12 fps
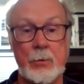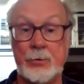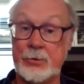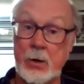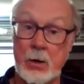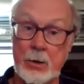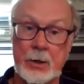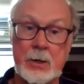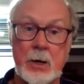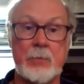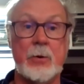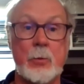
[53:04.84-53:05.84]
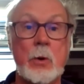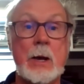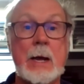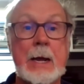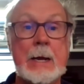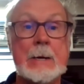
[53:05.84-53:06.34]
what was called a covered
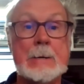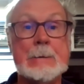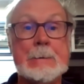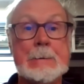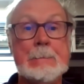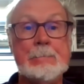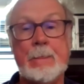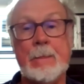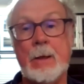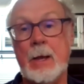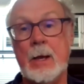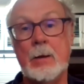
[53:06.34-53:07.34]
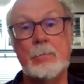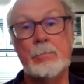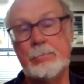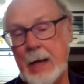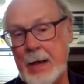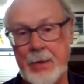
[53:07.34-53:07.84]
way.
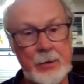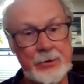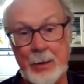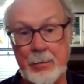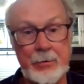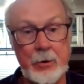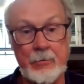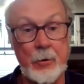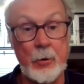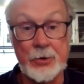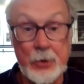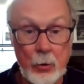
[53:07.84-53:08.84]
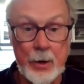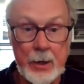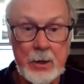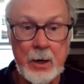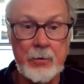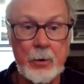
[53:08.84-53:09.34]
And I think some of your folks know what
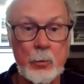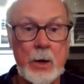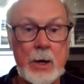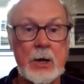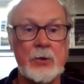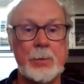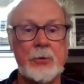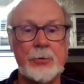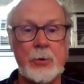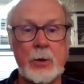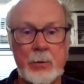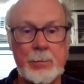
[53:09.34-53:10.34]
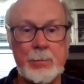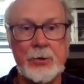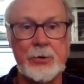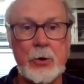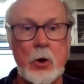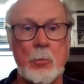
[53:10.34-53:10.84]
a covered way is, but it's sort of a
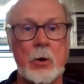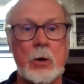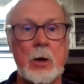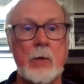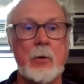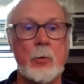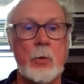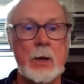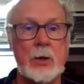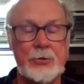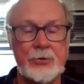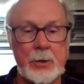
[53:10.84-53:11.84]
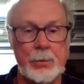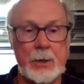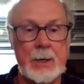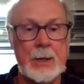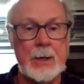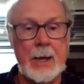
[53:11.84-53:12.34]
misnomer. A covered way is
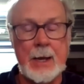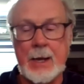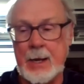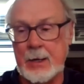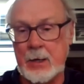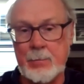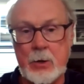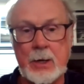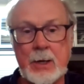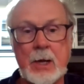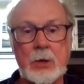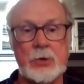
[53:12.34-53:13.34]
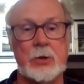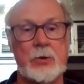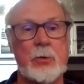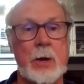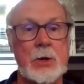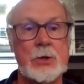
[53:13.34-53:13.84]
simply a communication
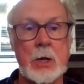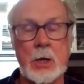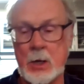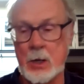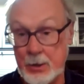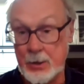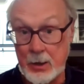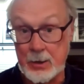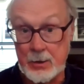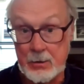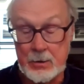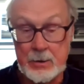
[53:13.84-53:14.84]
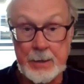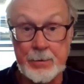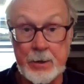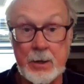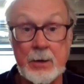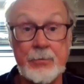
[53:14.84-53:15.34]
trench dug
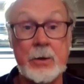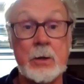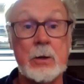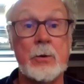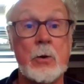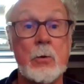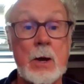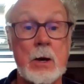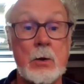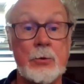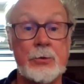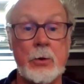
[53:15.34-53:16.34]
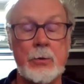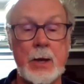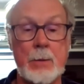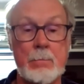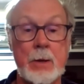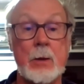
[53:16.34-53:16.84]
deep enough into the ground so
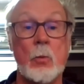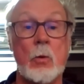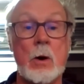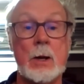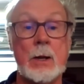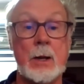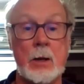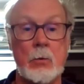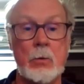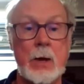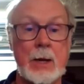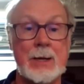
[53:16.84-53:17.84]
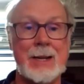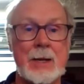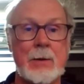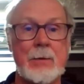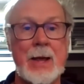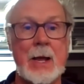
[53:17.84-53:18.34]
that men walking erect
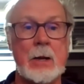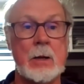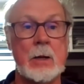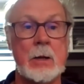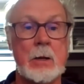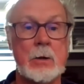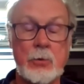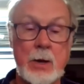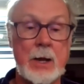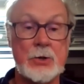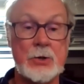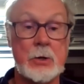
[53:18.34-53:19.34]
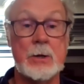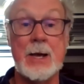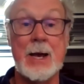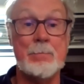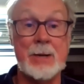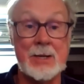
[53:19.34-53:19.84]
in that trench could
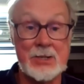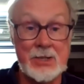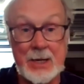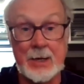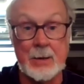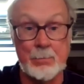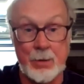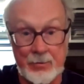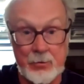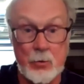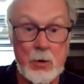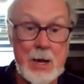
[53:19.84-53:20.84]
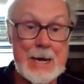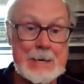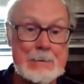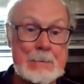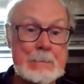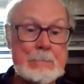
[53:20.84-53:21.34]
not be seen above
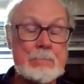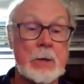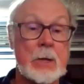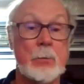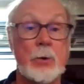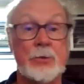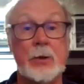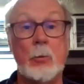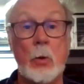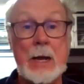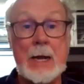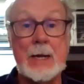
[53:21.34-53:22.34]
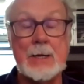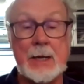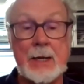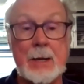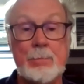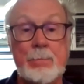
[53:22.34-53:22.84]
grade. It was a way to
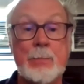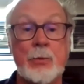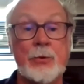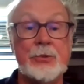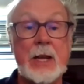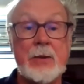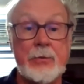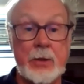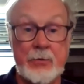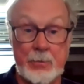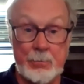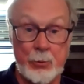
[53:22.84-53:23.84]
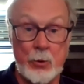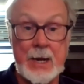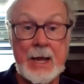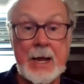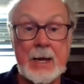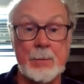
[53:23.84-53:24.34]
get people safely from
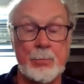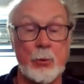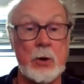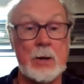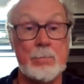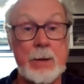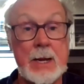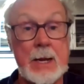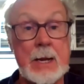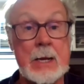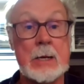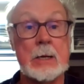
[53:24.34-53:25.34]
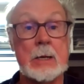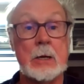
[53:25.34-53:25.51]
point A to point B